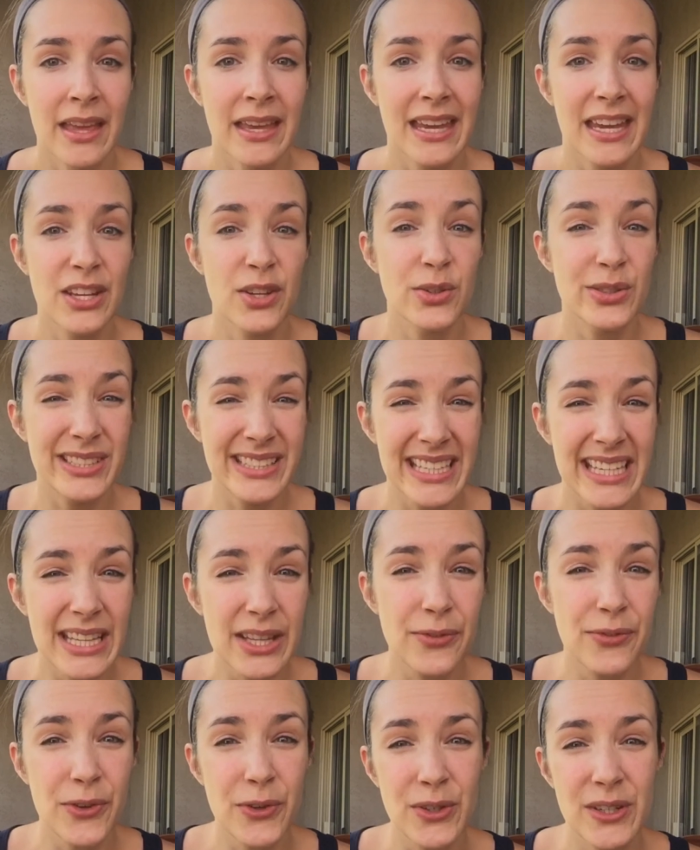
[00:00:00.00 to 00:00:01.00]
Can you see
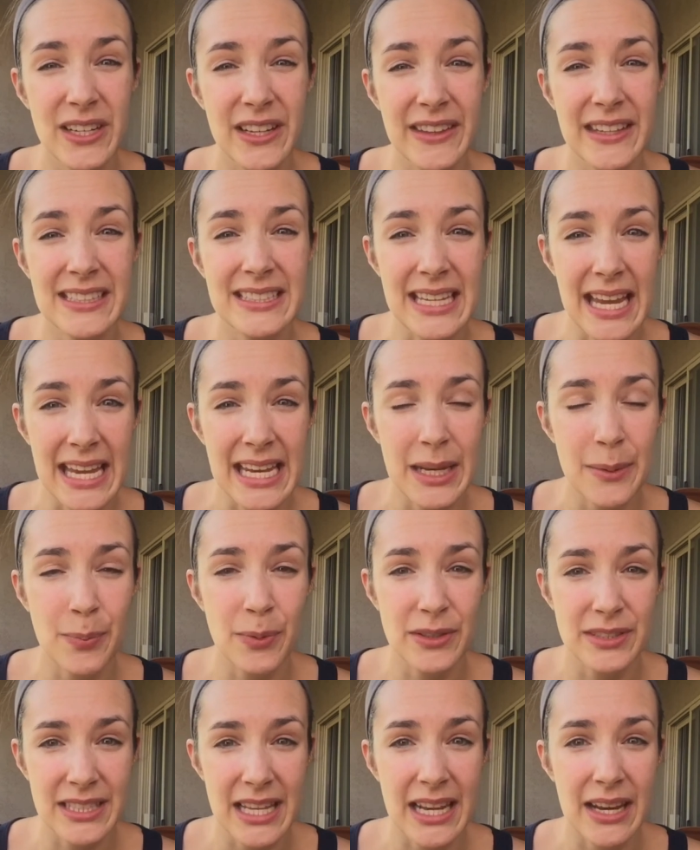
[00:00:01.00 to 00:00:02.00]
the food in at least
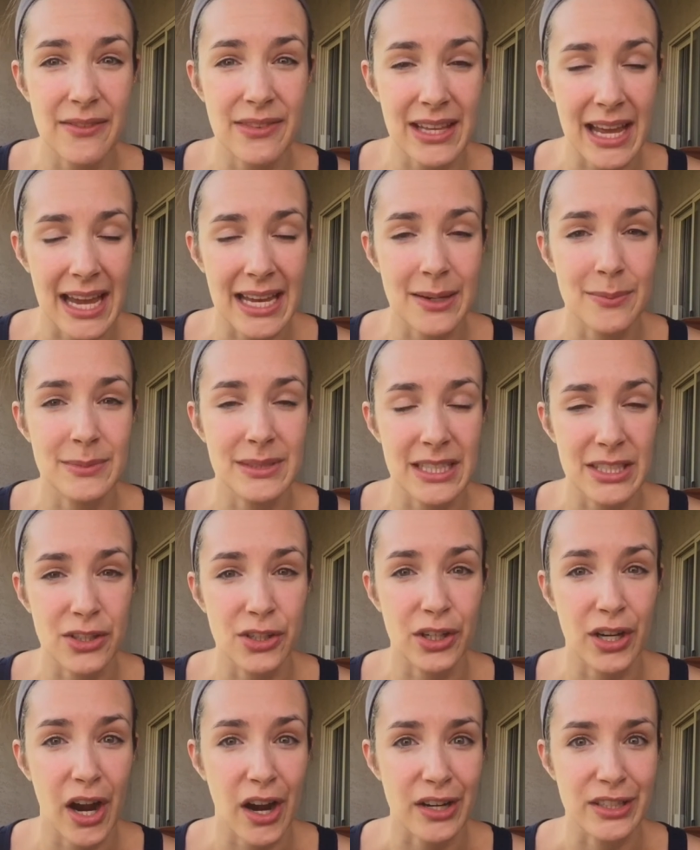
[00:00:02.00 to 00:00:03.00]
80% of the items in
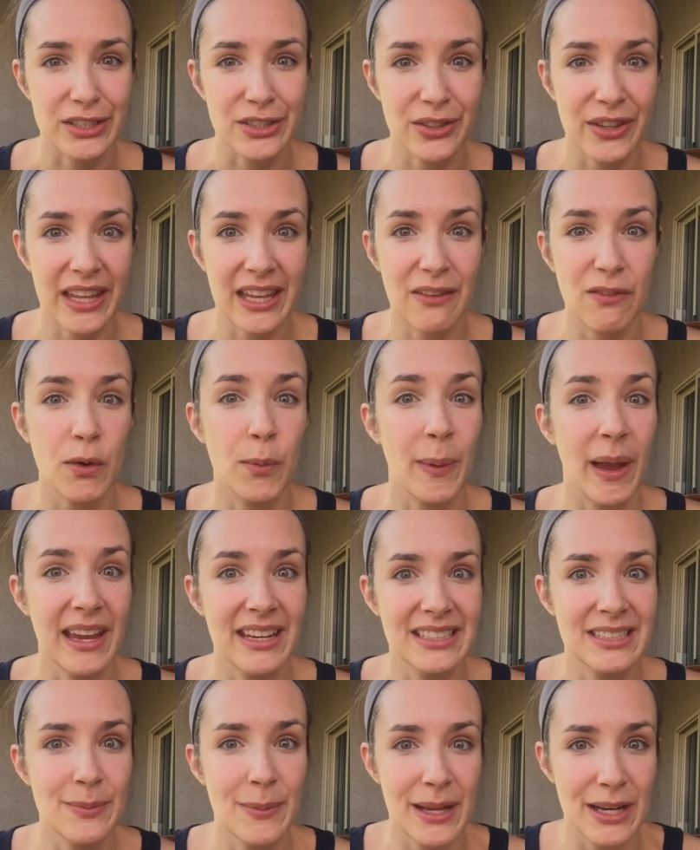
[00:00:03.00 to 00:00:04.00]
your cart? So like if you're
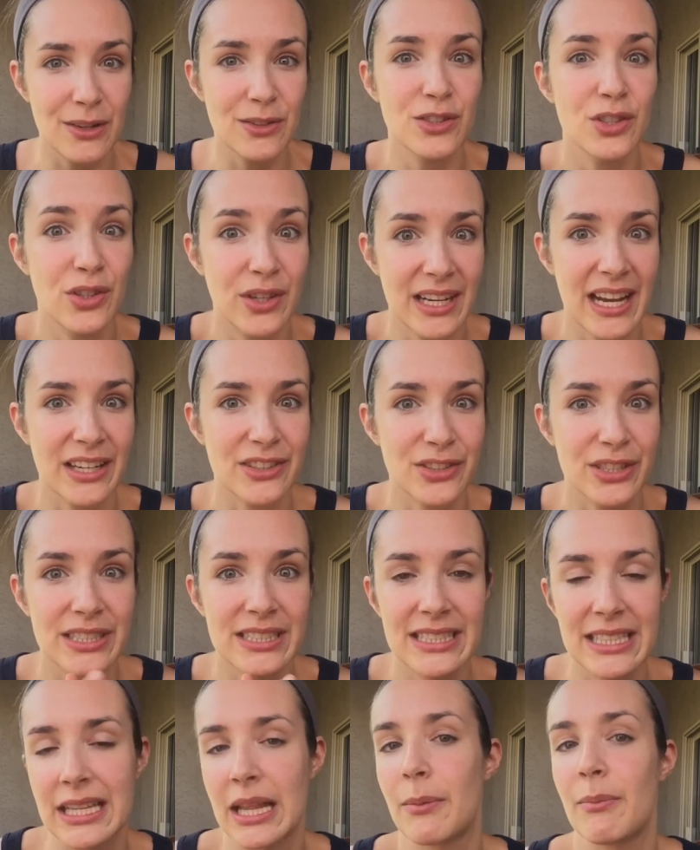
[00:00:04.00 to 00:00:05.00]
buying tomatoes, you can actually
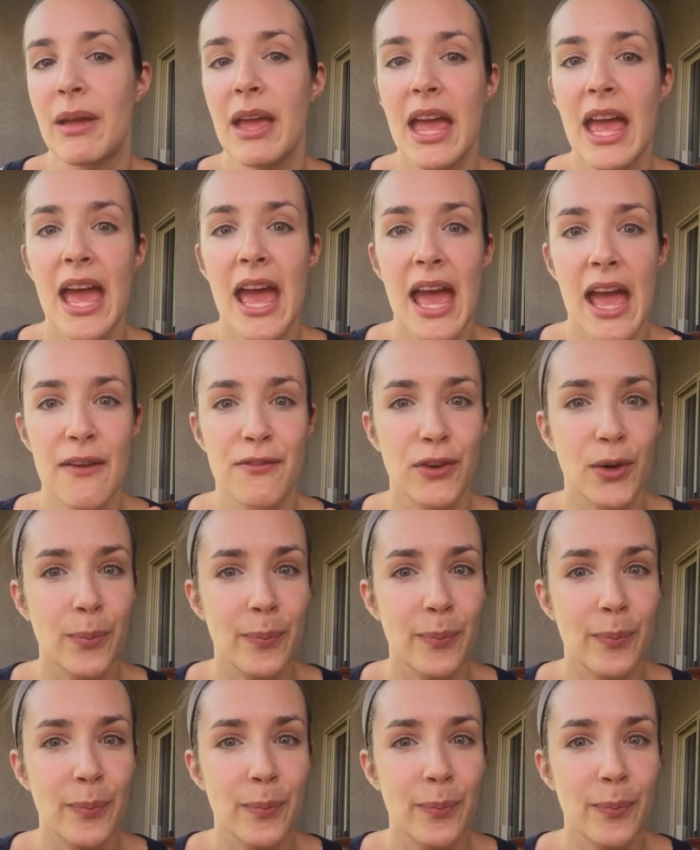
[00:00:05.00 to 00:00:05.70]
see them. If you're